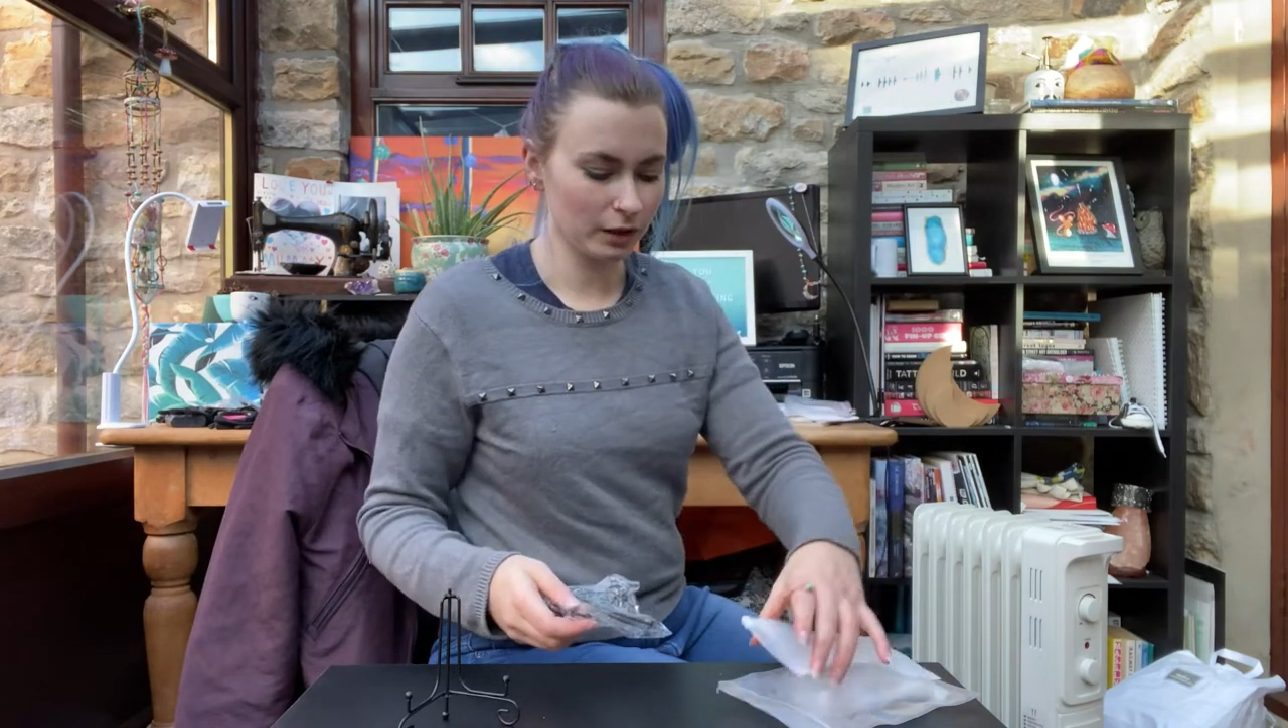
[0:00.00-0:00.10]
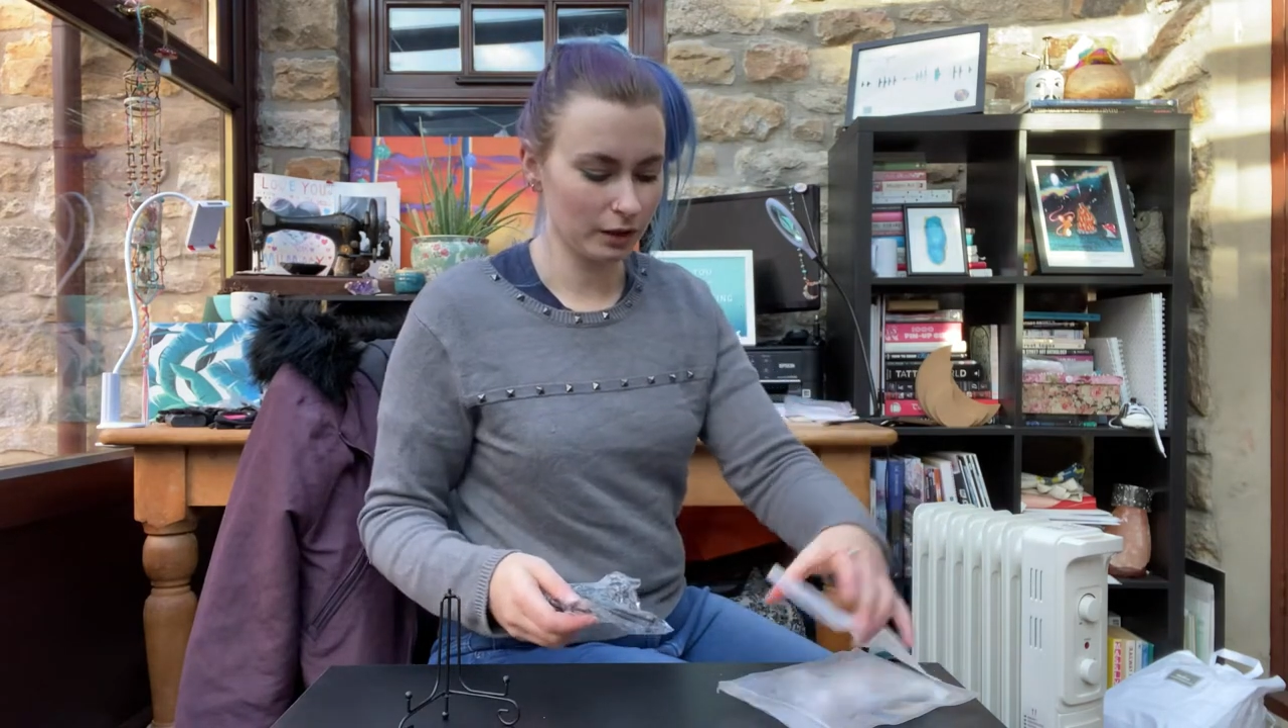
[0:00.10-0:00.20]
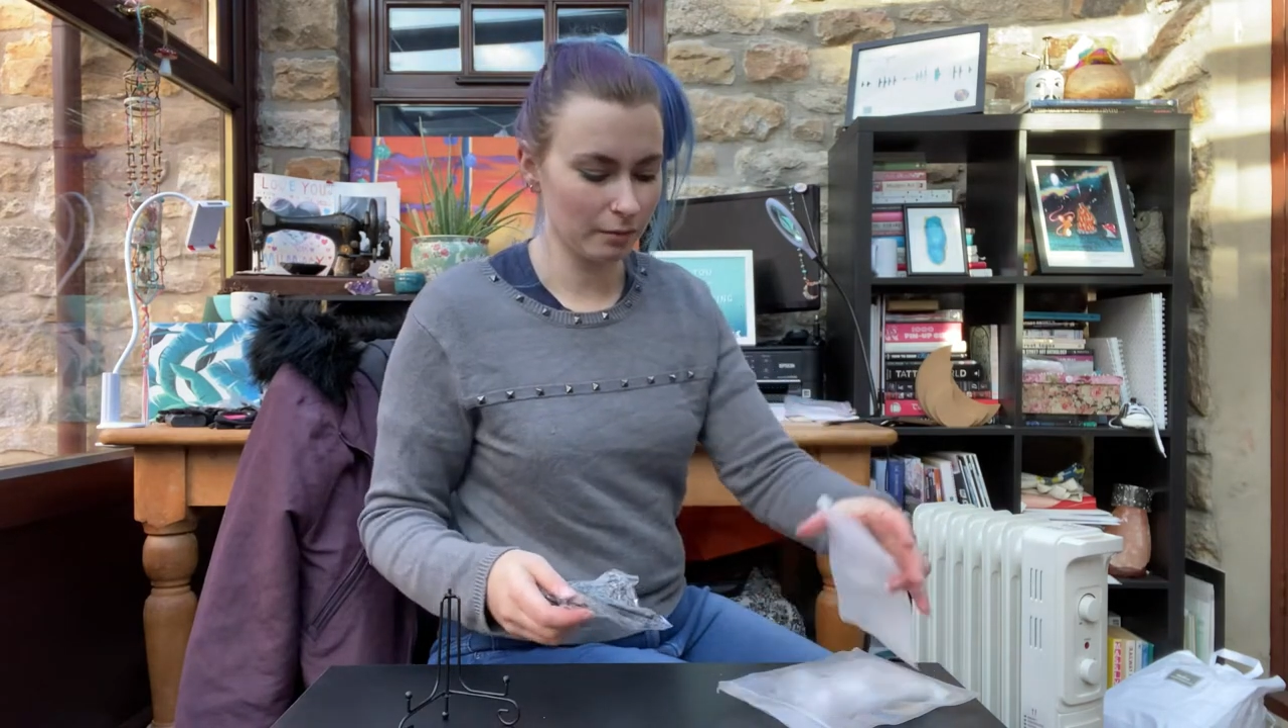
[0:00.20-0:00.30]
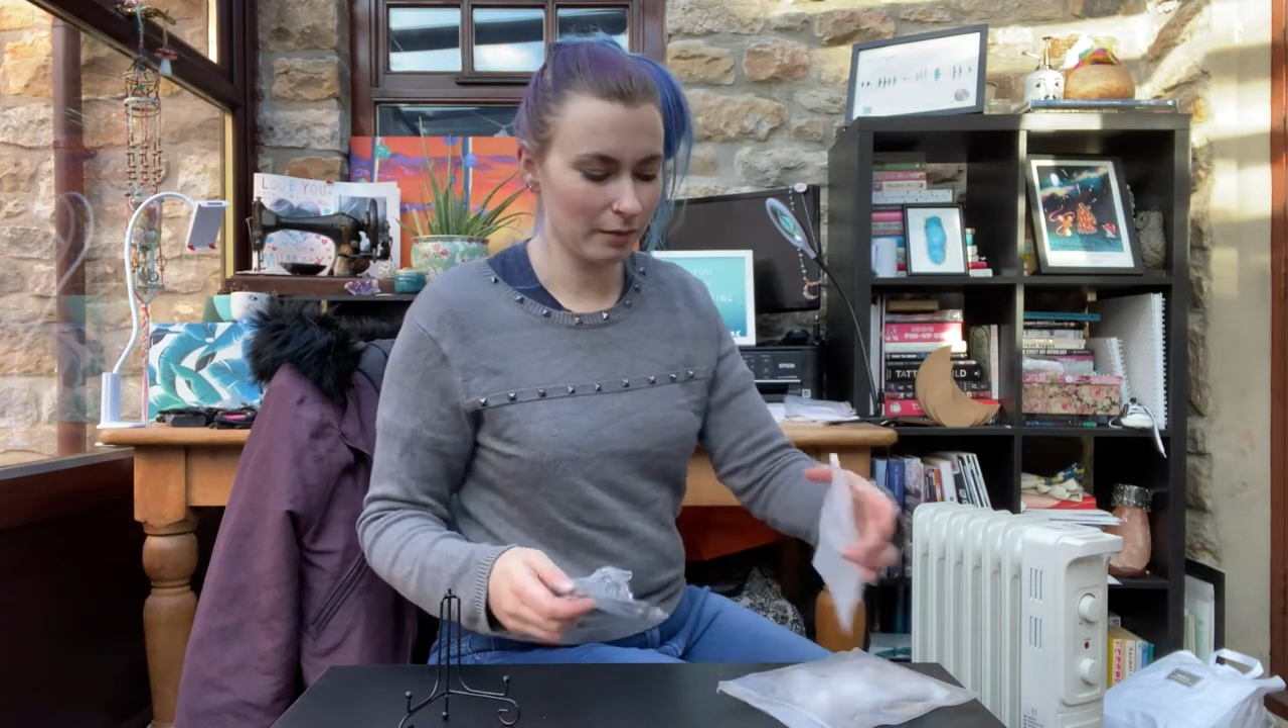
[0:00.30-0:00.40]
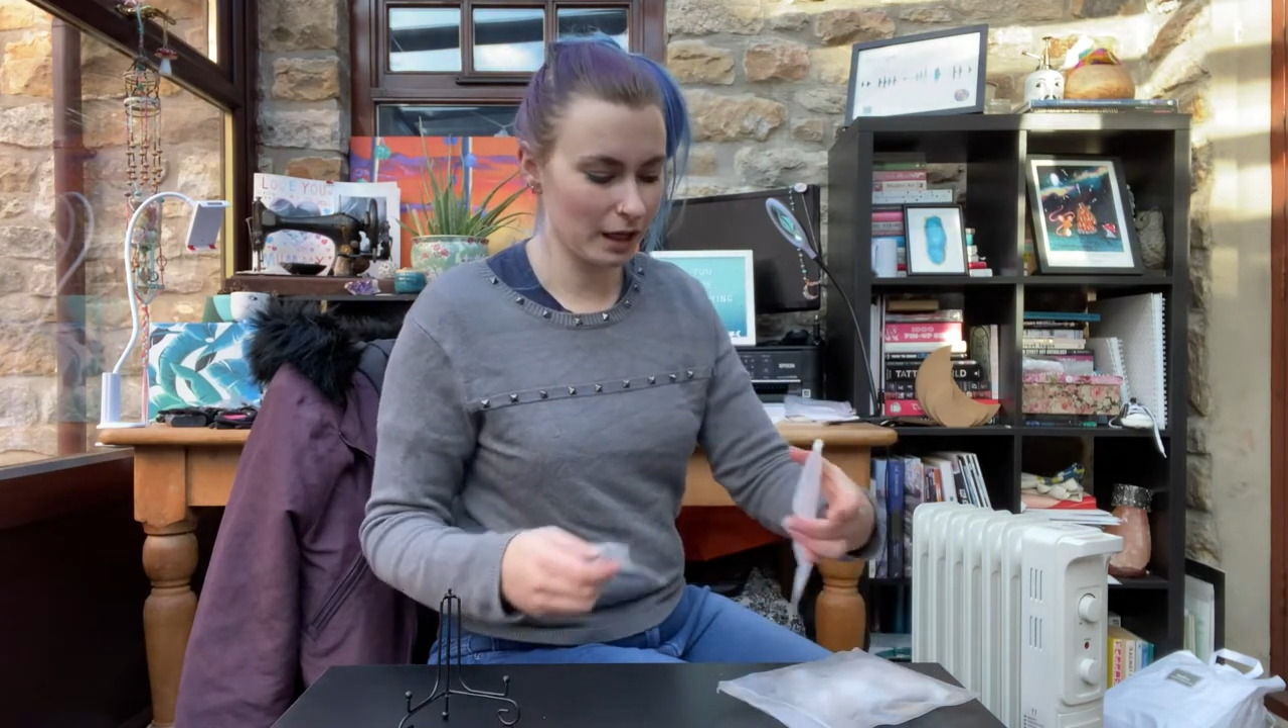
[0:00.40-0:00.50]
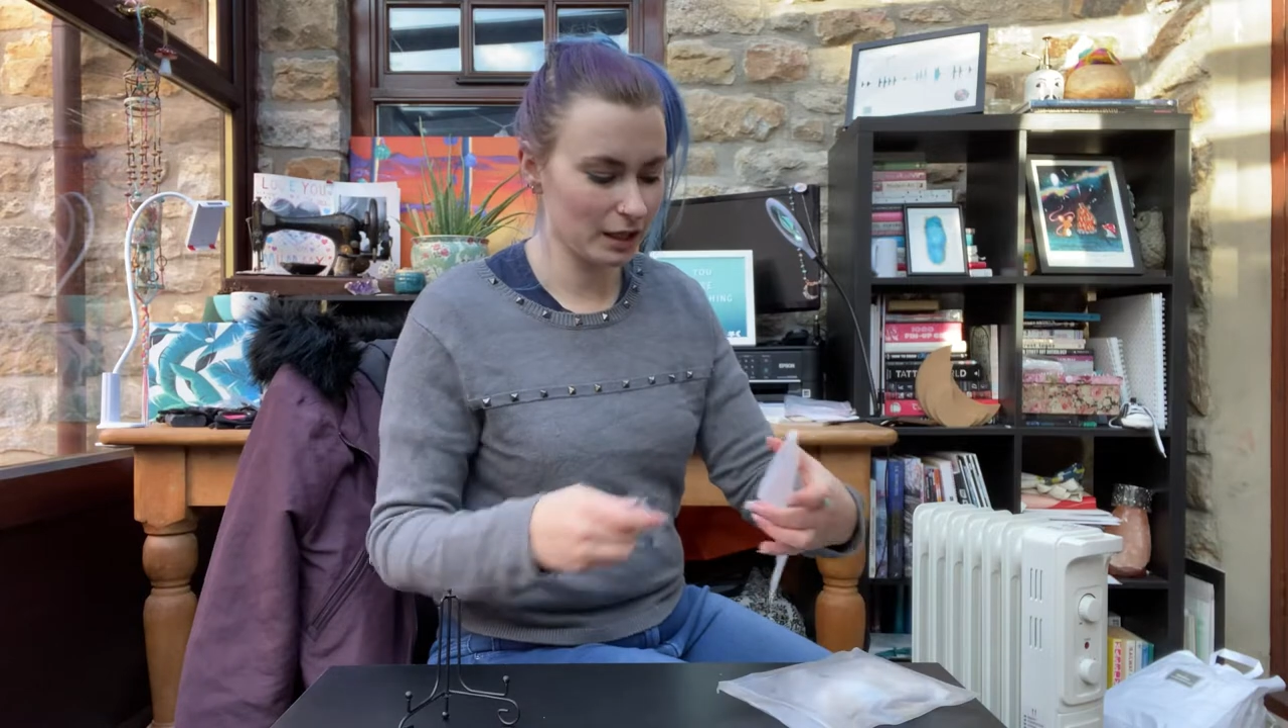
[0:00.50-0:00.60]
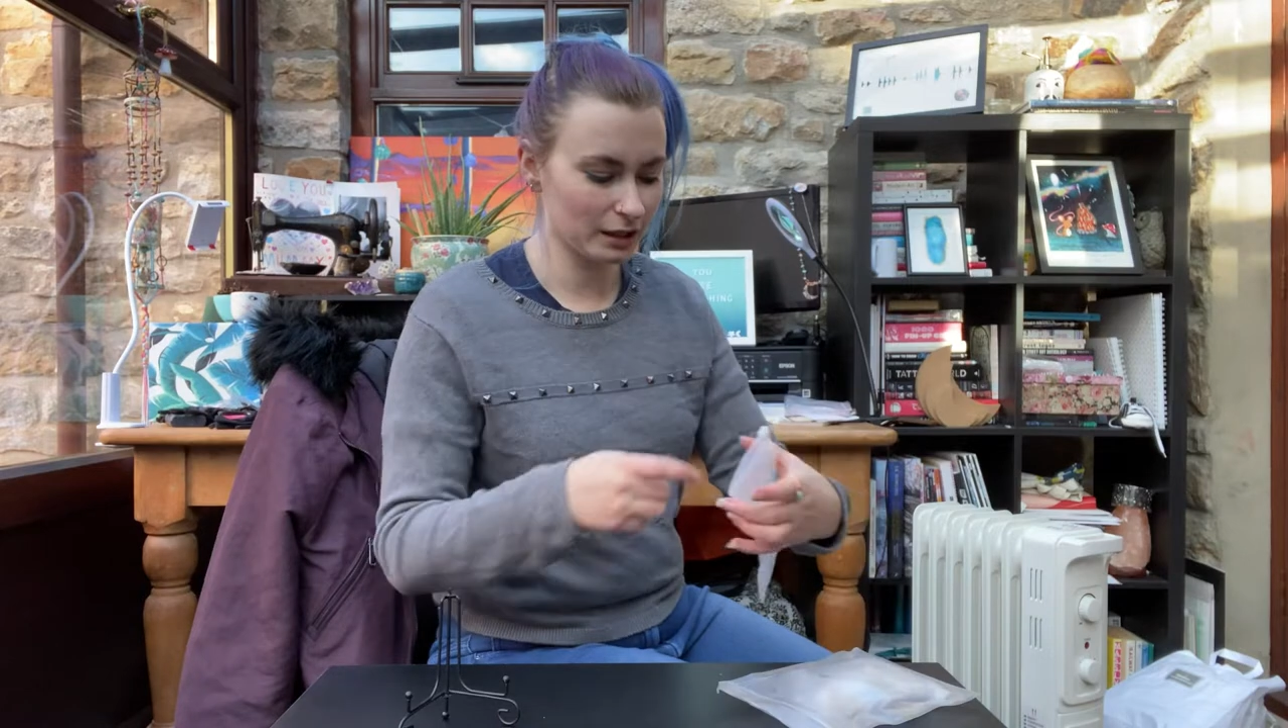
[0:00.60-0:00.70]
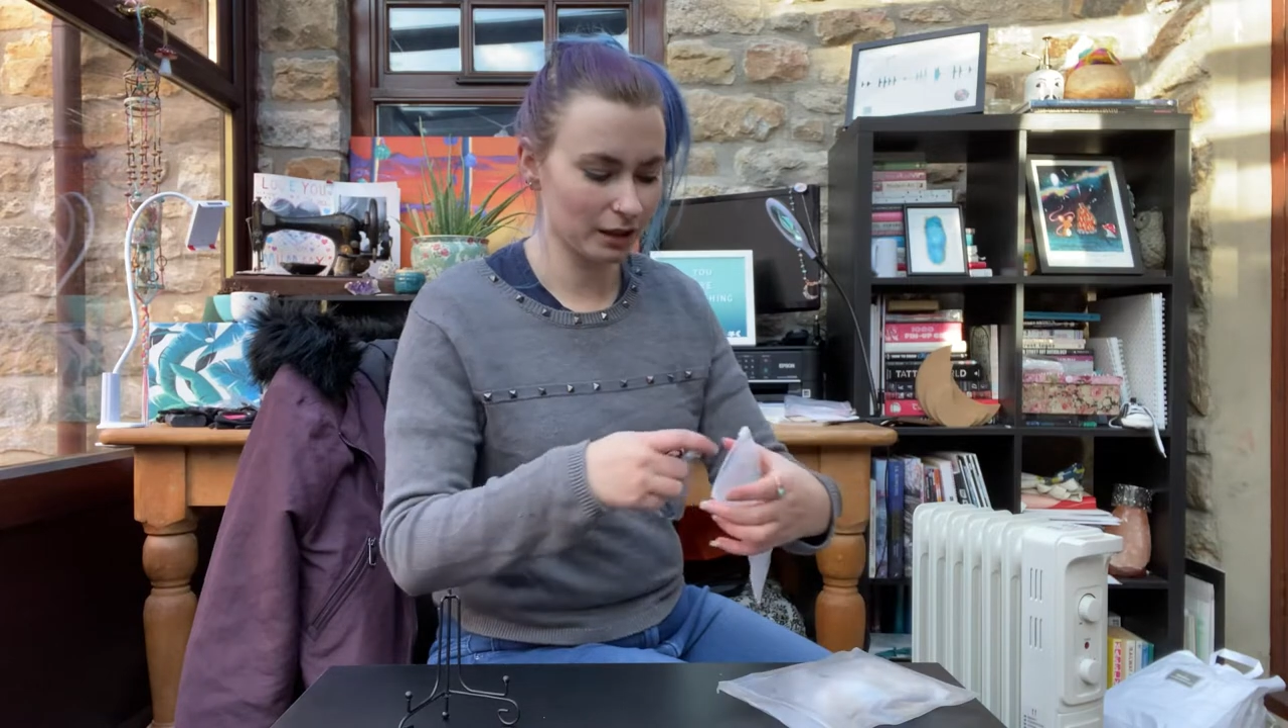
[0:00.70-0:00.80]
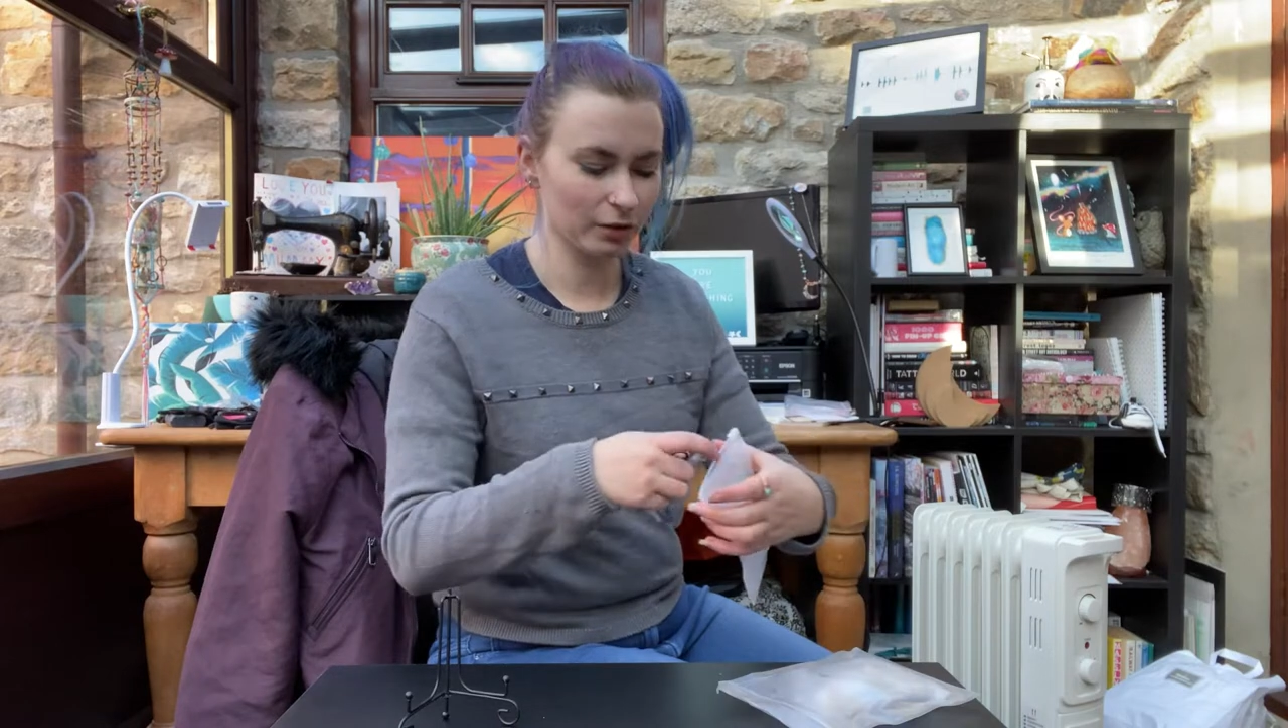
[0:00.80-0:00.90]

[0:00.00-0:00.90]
and amazing